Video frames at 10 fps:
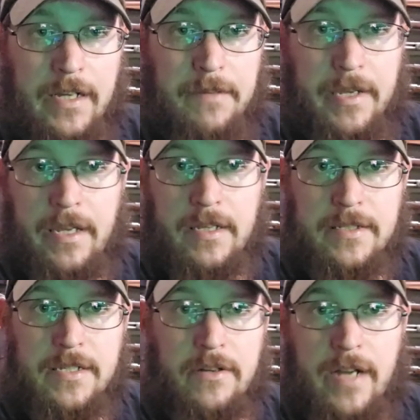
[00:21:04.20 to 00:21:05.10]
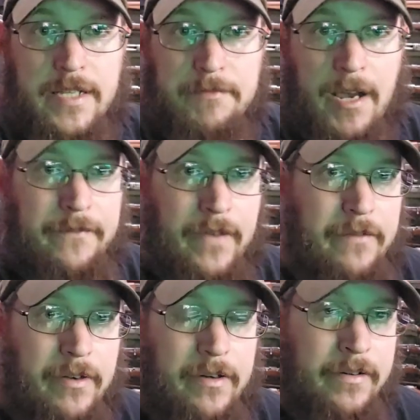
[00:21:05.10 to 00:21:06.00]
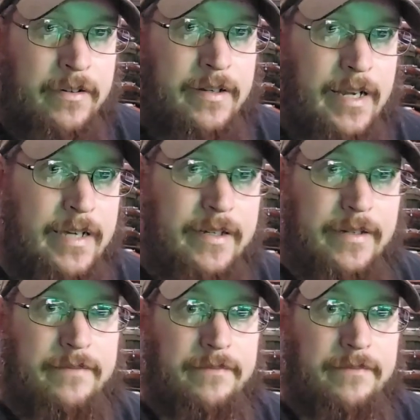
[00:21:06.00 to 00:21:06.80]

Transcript: to be considered as my favorite handgun.